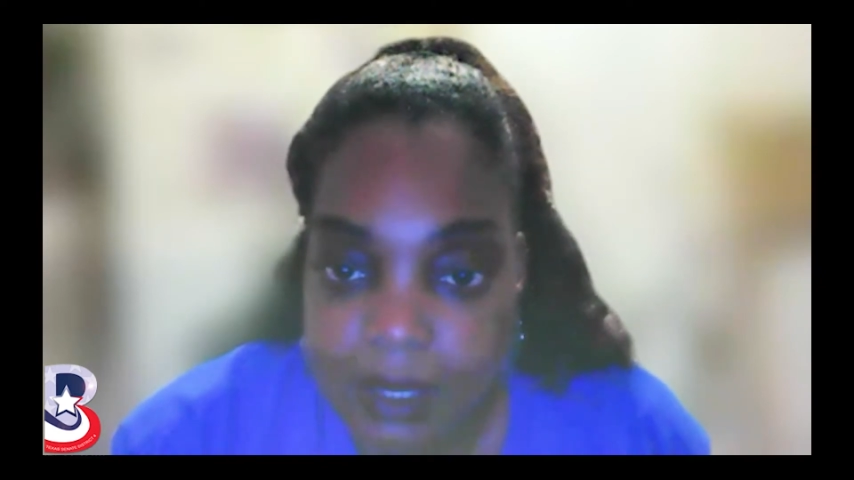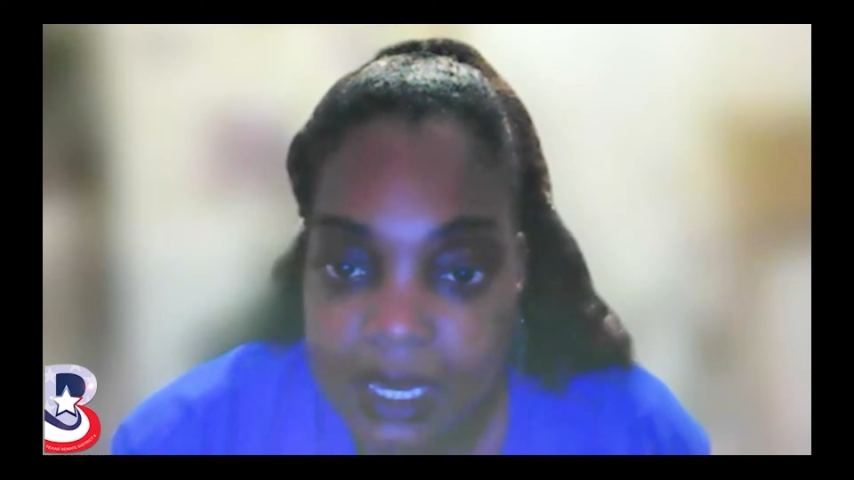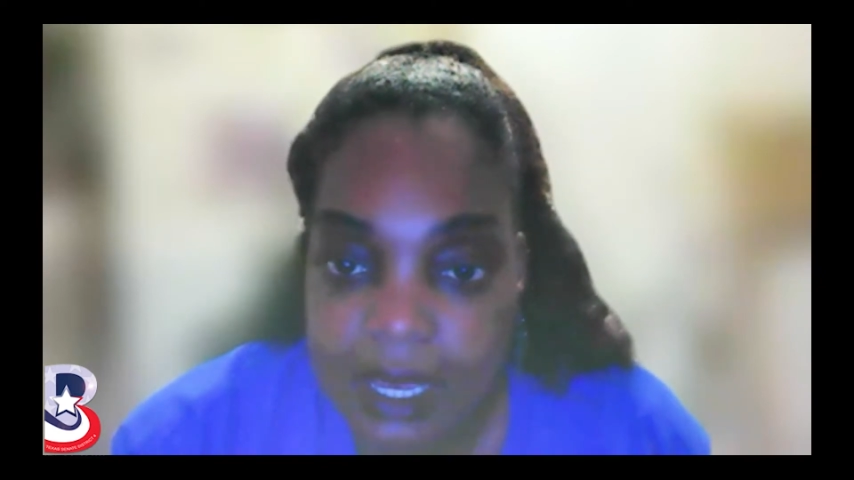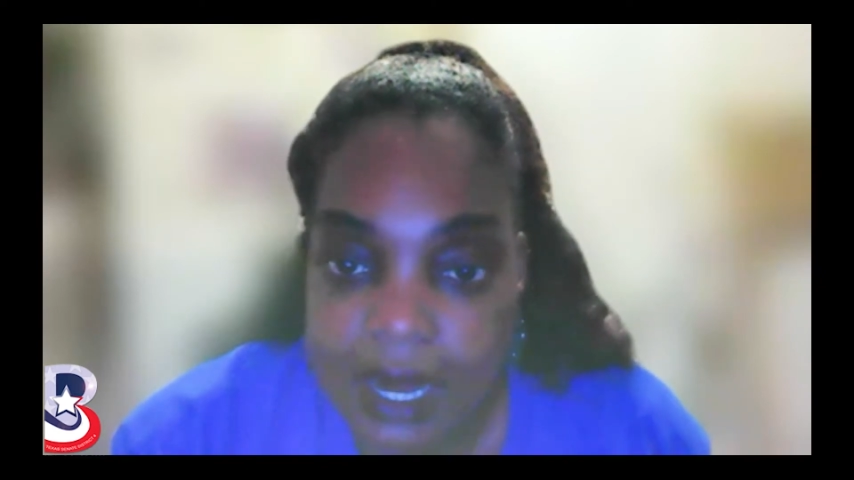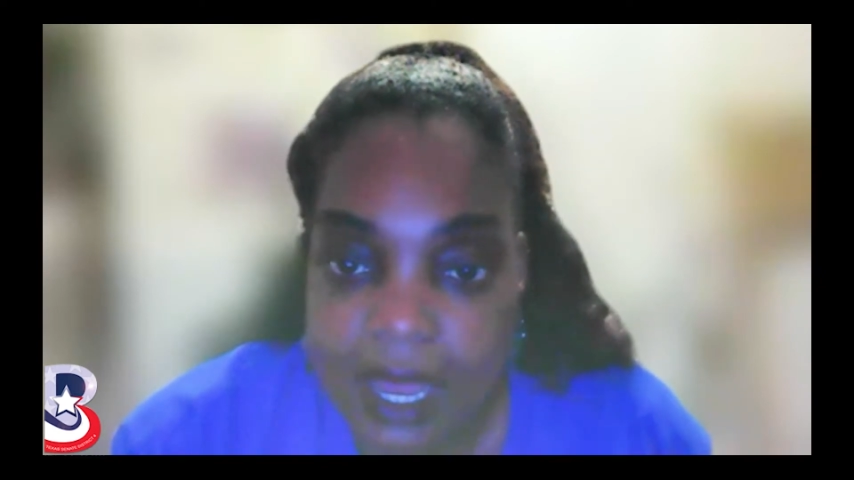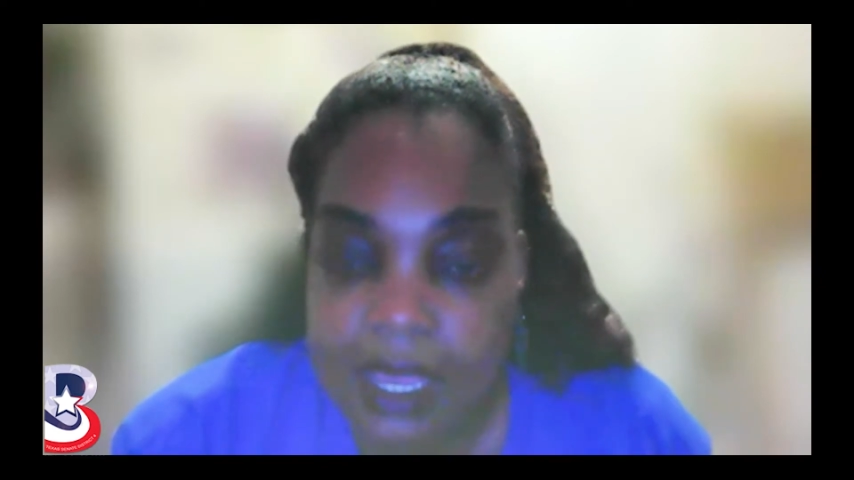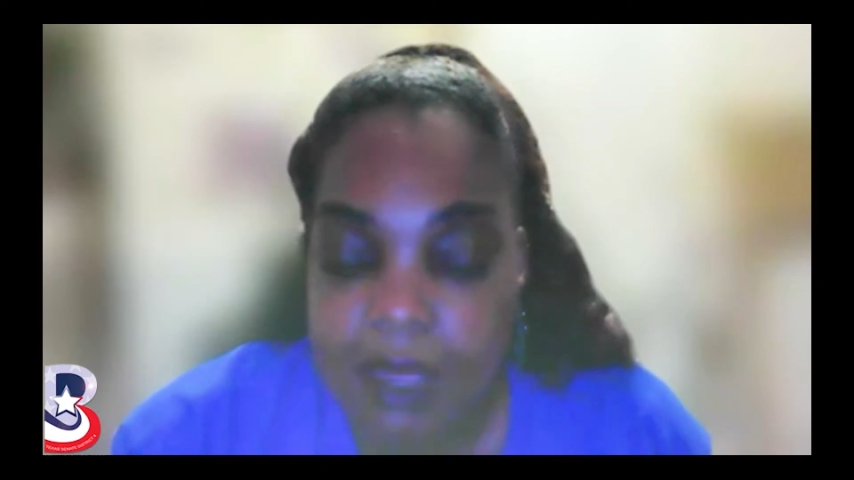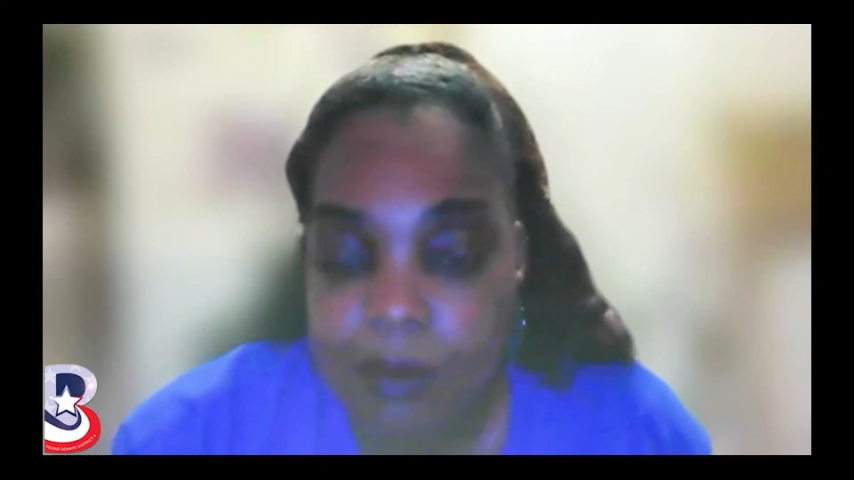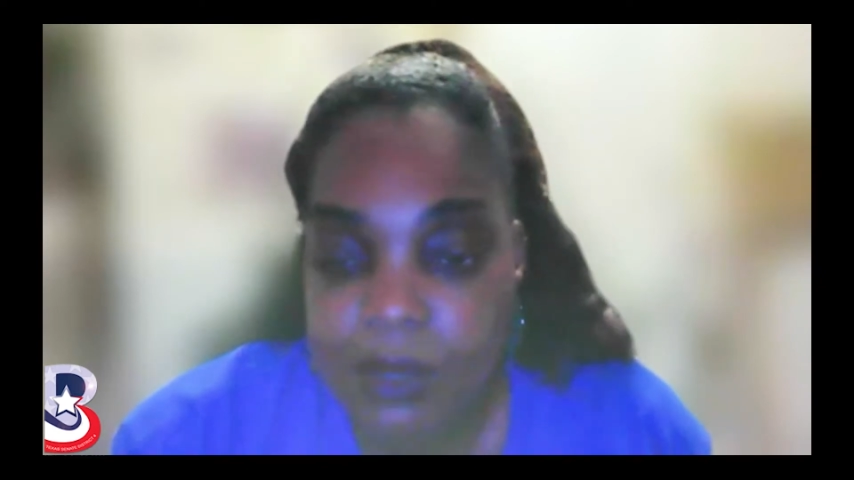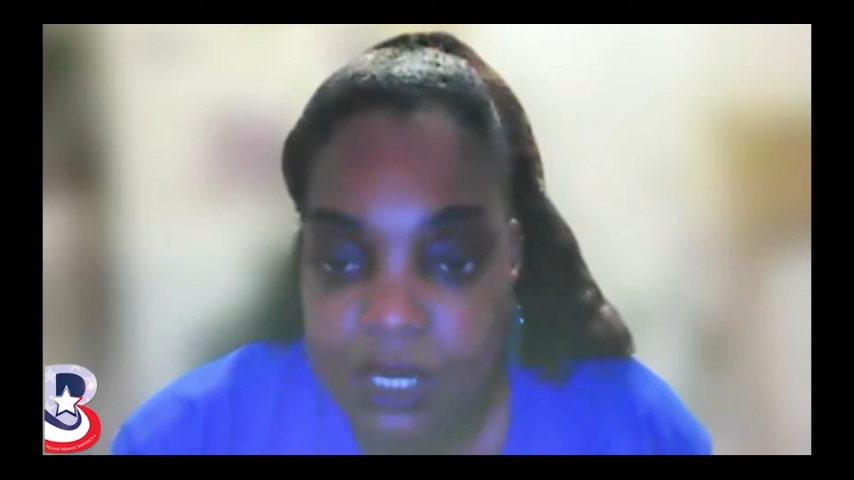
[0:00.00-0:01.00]
yet I
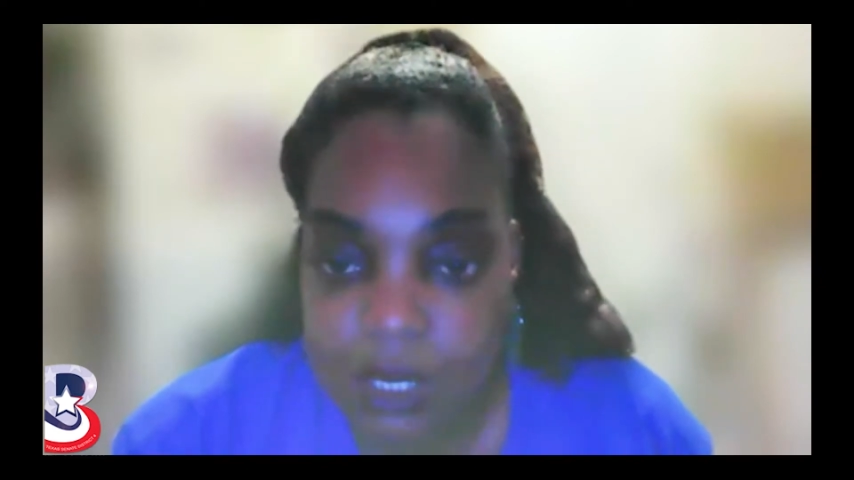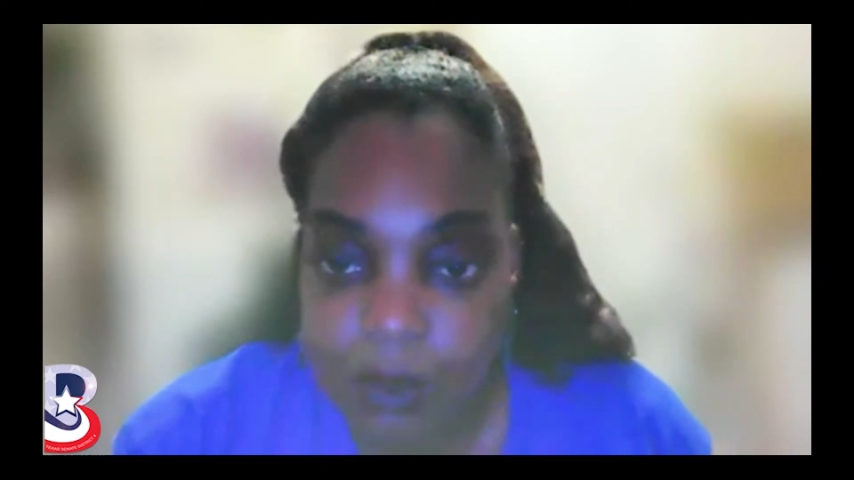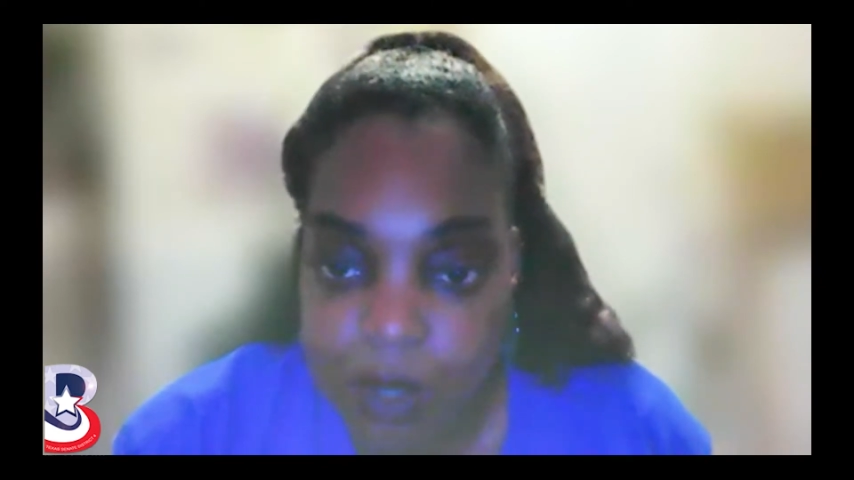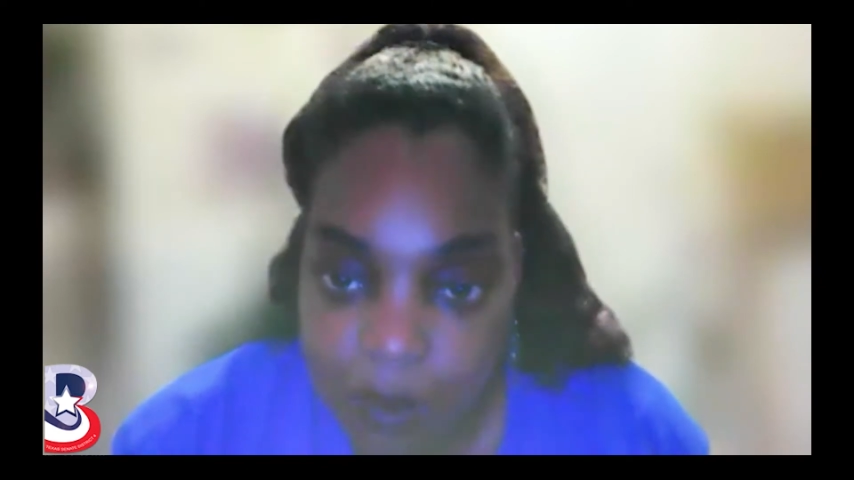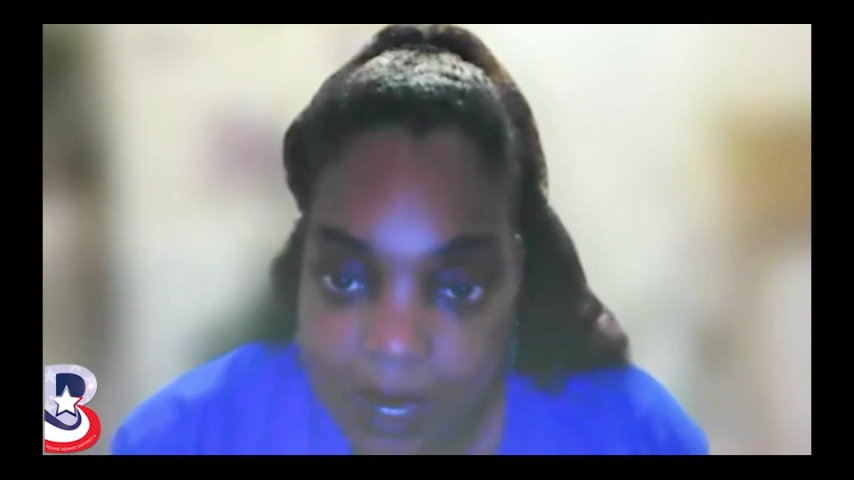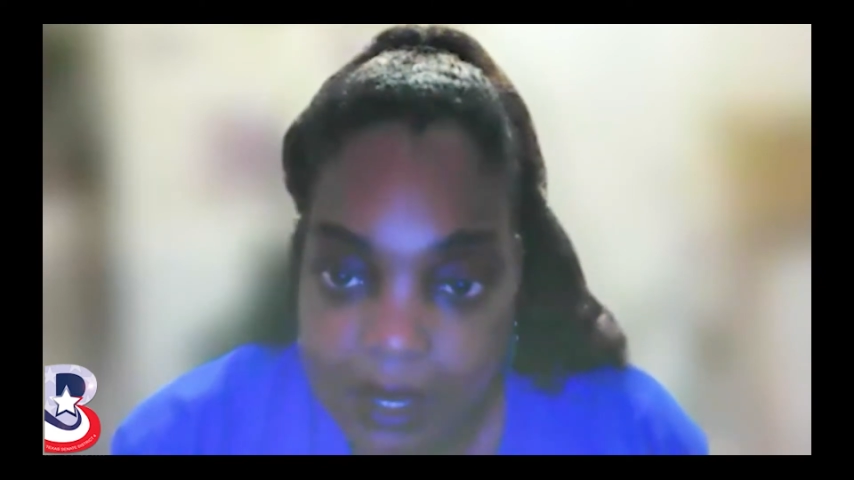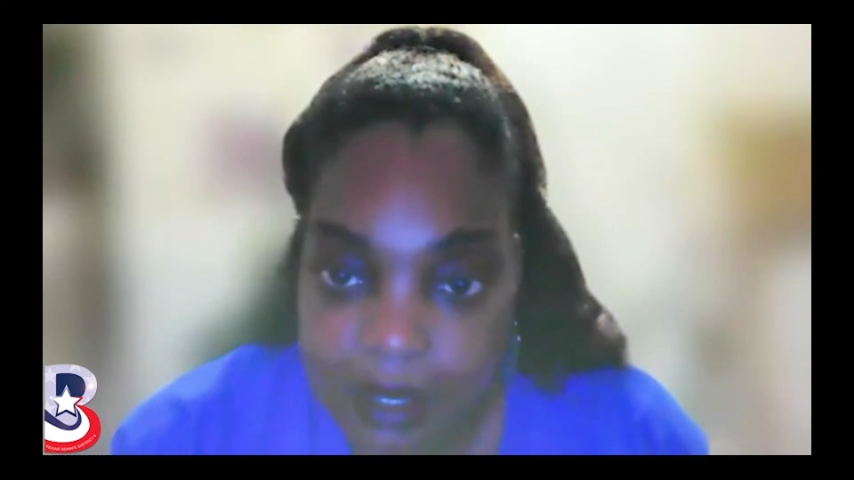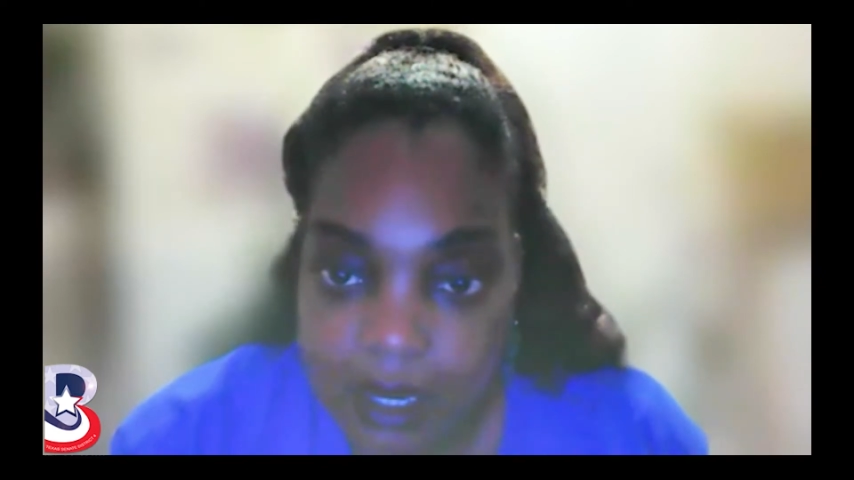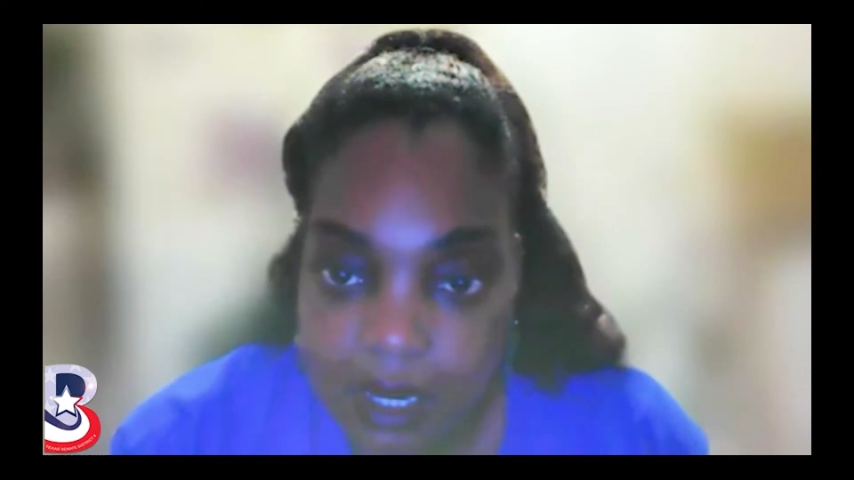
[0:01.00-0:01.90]
am a Democrat.